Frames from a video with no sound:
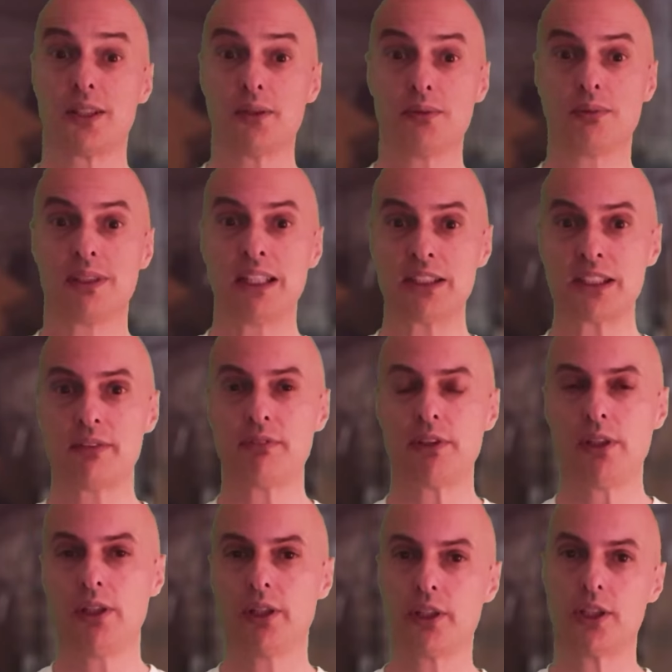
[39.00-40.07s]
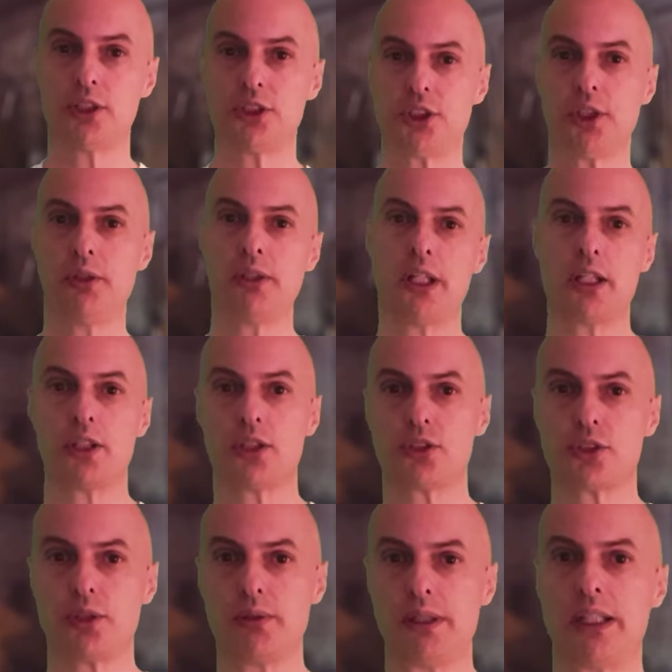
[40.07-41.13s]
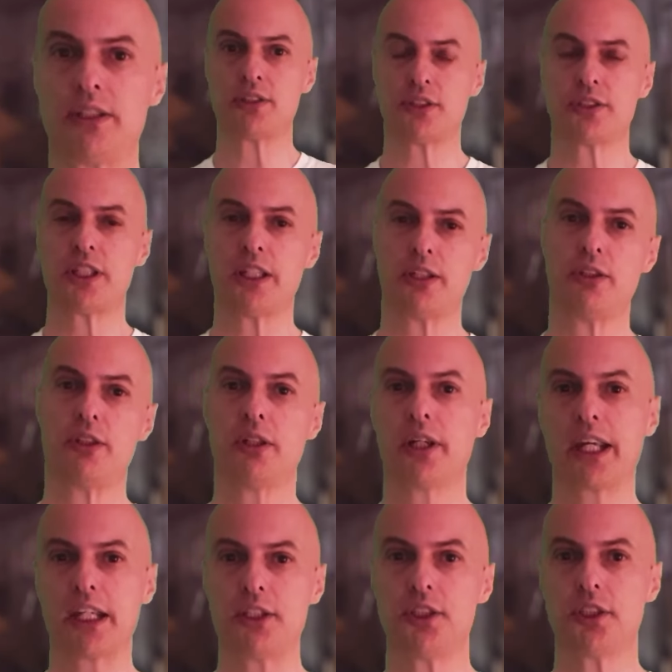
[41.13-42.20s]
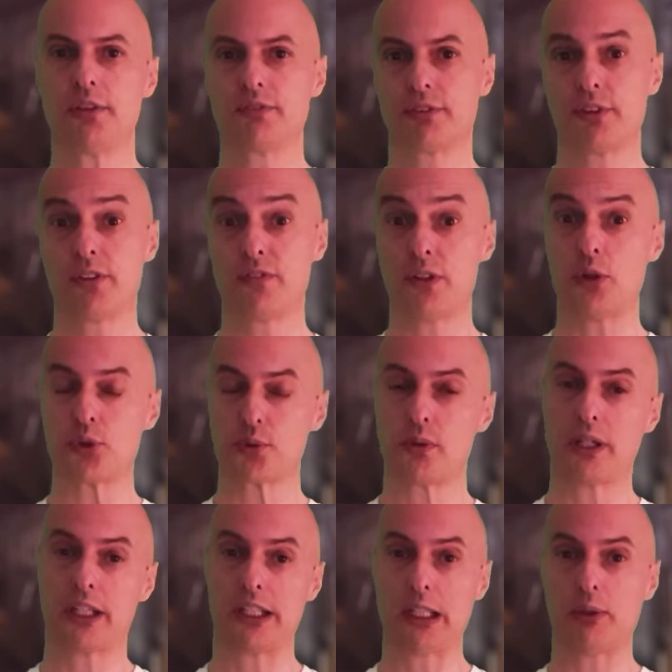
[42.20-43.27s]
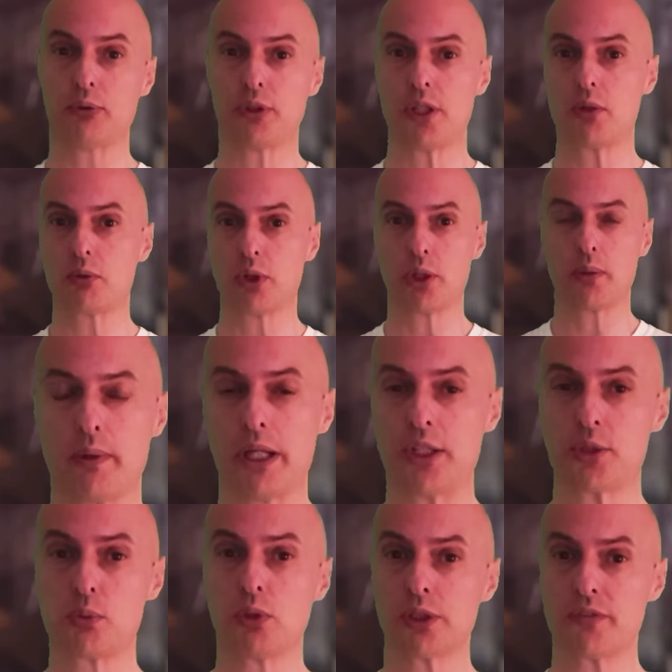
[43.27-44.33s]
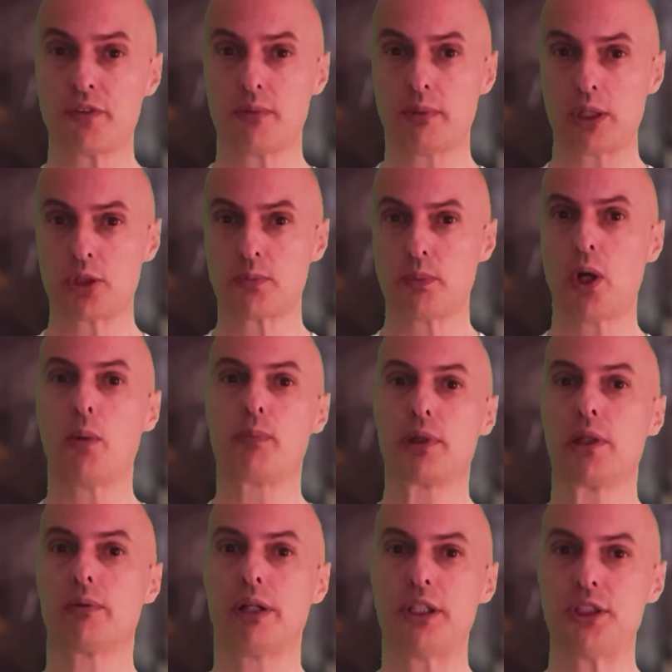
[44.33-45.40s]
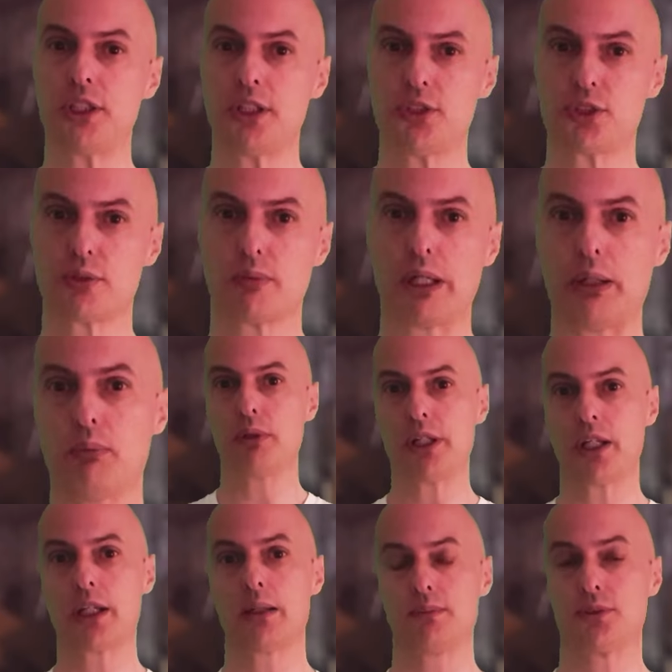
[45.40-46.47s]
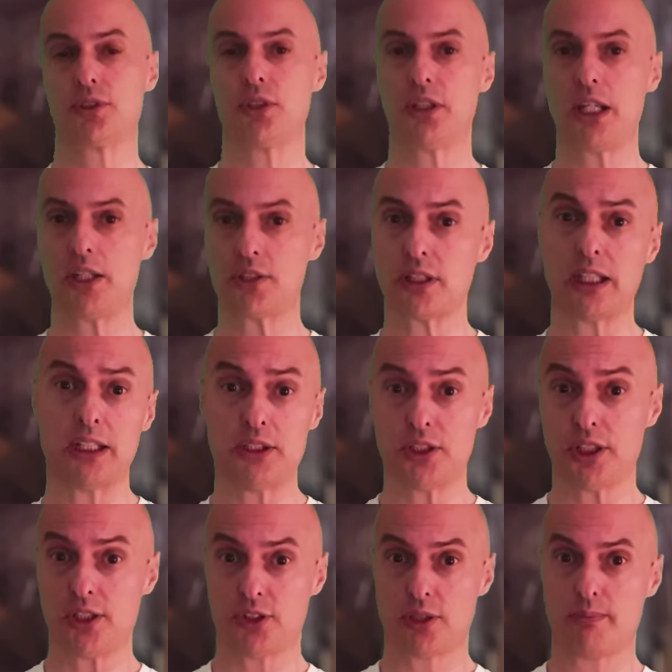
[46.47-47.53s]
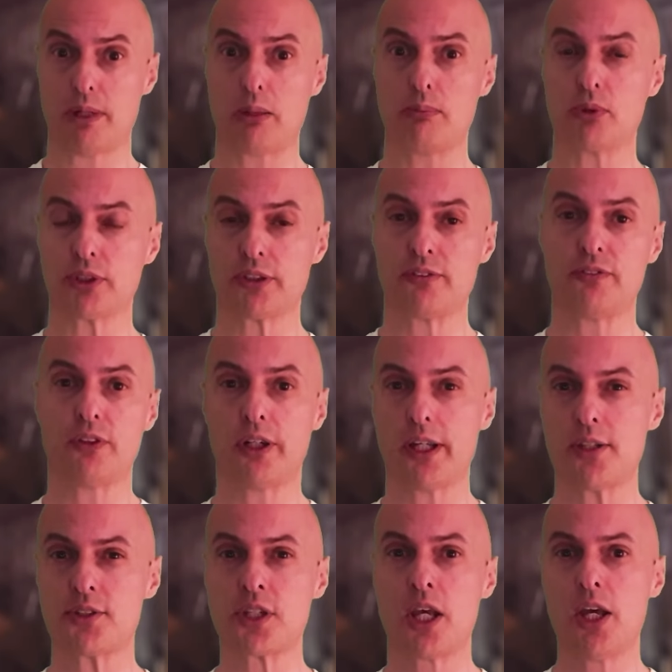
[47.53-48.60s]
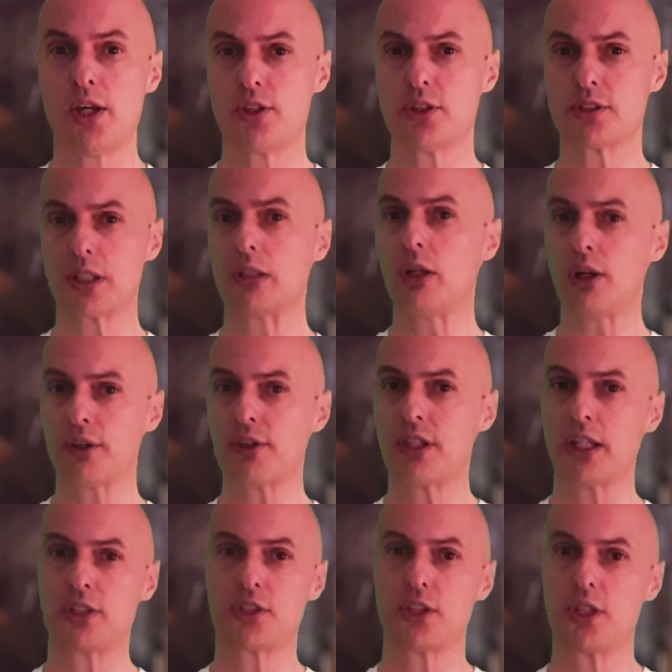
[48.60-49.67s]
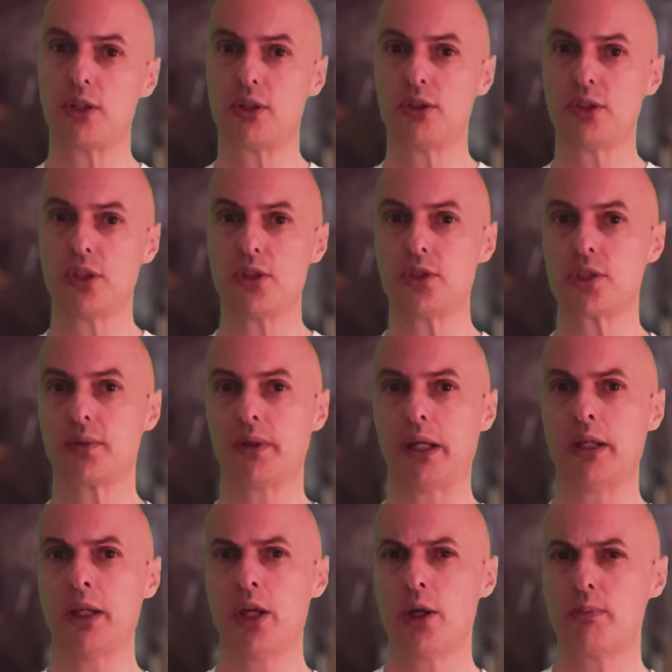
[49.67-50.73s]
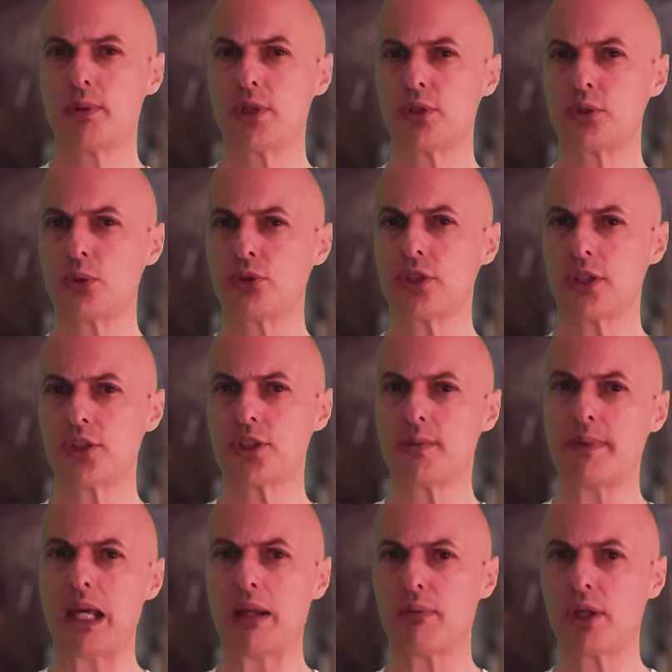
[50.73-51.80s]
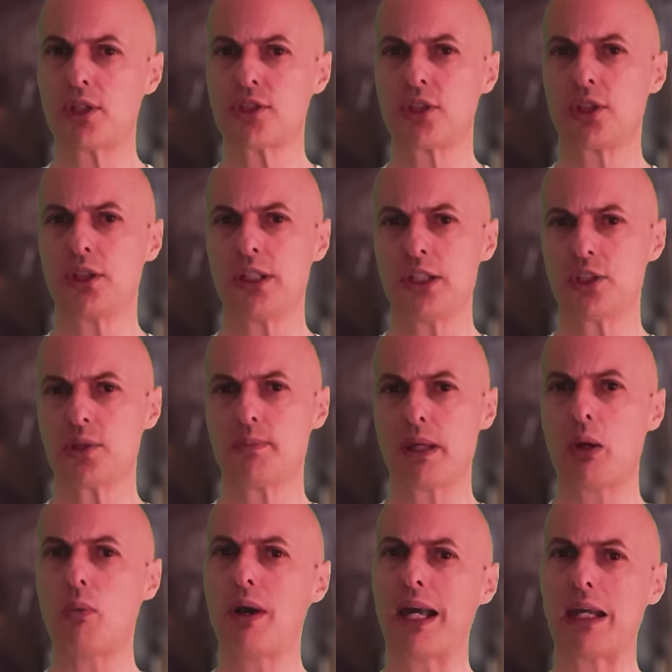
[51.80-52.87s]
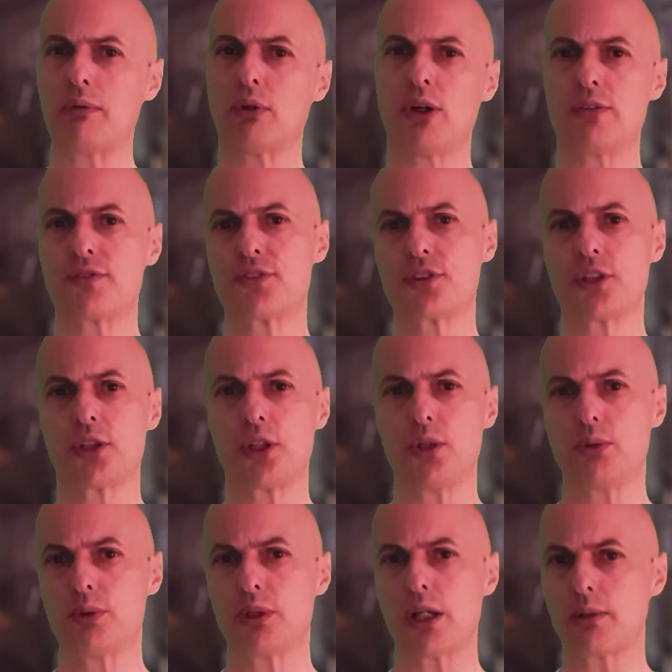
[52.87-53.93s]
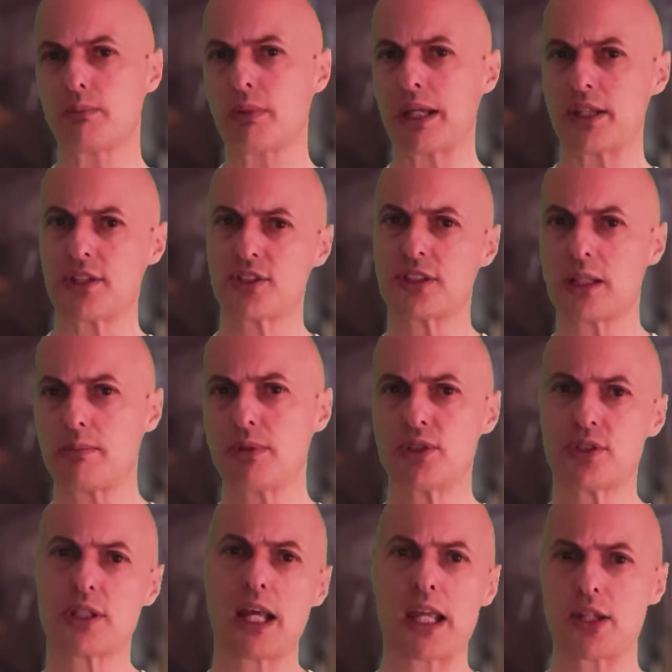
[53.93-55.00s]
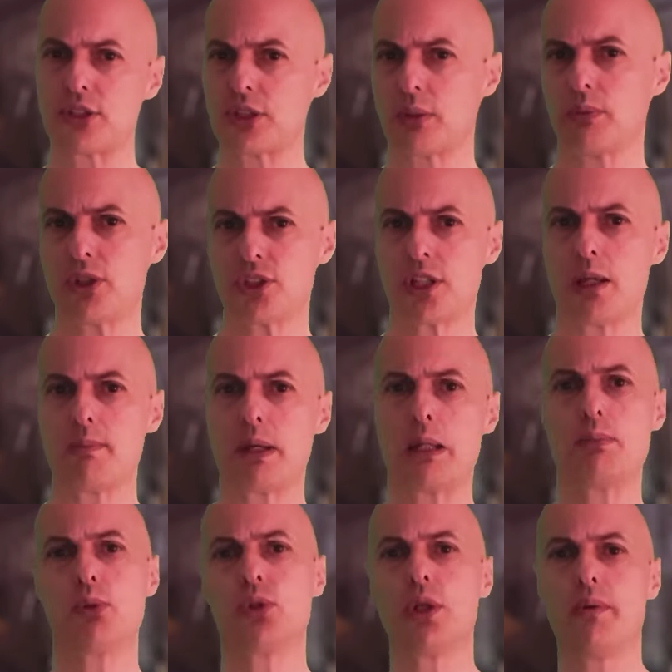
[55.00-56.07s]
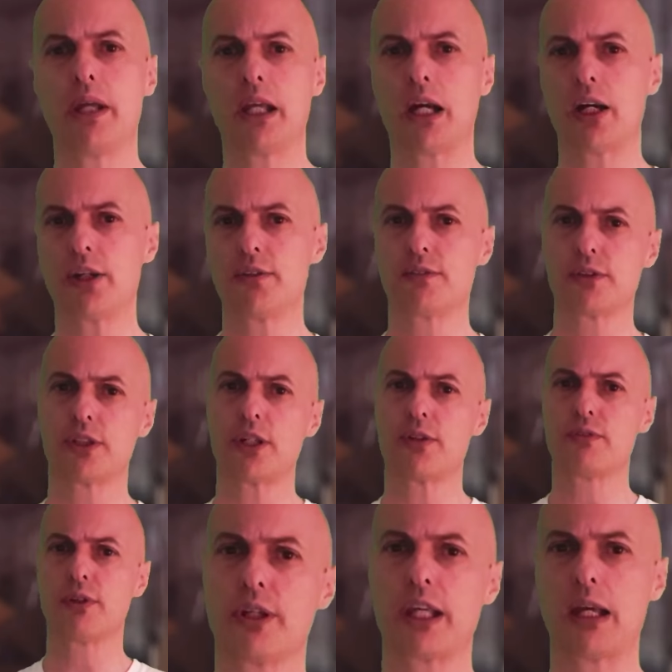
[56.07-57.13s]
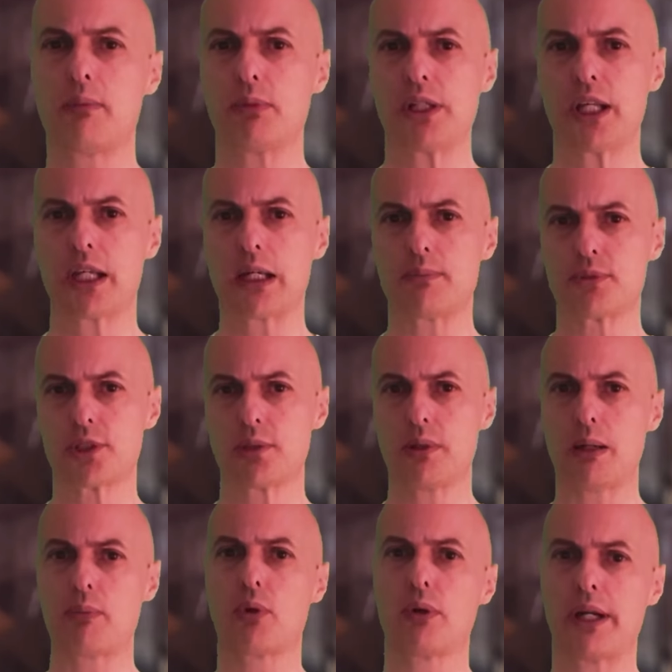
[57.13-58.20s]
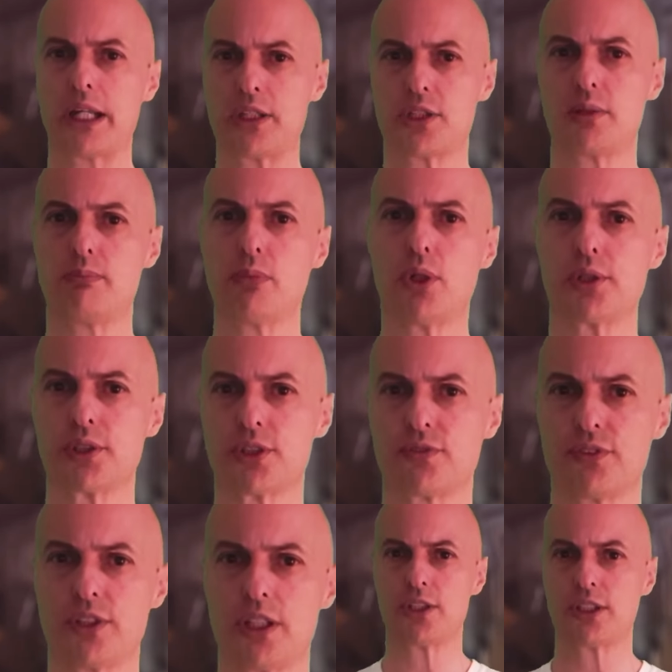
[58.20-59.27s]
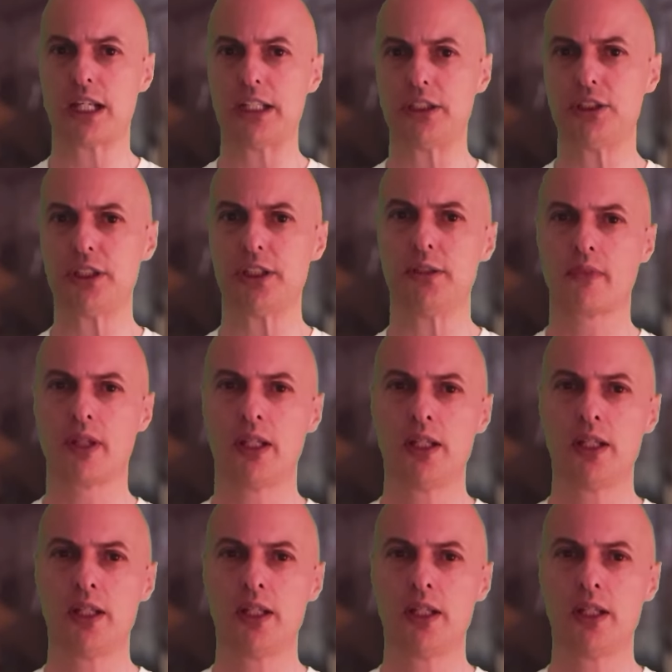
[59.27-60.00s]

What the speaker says: So let's have a look at tuning the 2.0 TDi engine from the Volkswagen Audi Group. It's one of the most popular engines around when it comes to diesel engines among modifiers. There's a lot of things that you can do to it, but there's also some areas that you need to be aware of so that you don't make the same mistakes that we see people doing over and over again when it comes to upgrades and mods for this engine.